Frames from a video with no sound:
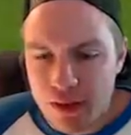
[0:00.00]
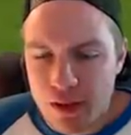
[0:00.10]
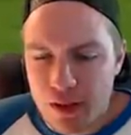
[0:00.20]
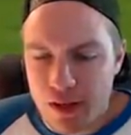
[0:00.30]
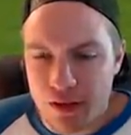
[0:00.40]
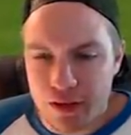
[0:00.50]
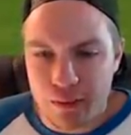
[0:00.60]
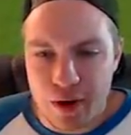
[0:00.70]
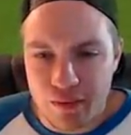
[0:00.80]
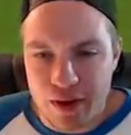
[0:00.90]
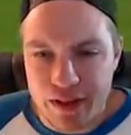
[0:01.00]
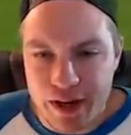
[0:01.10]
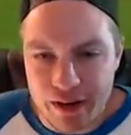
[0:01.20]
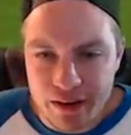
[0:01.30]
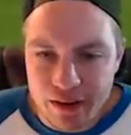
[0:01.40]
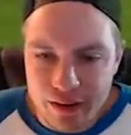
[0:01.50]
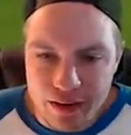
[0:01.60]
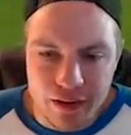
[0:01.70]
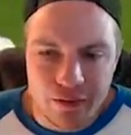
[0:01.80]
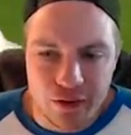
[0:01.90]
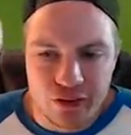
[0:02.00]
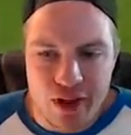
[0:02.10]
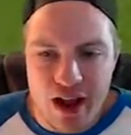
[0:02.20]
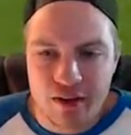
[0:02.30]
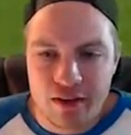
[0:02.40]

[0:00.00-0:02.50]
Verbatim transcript: Another good run right there. Another first down.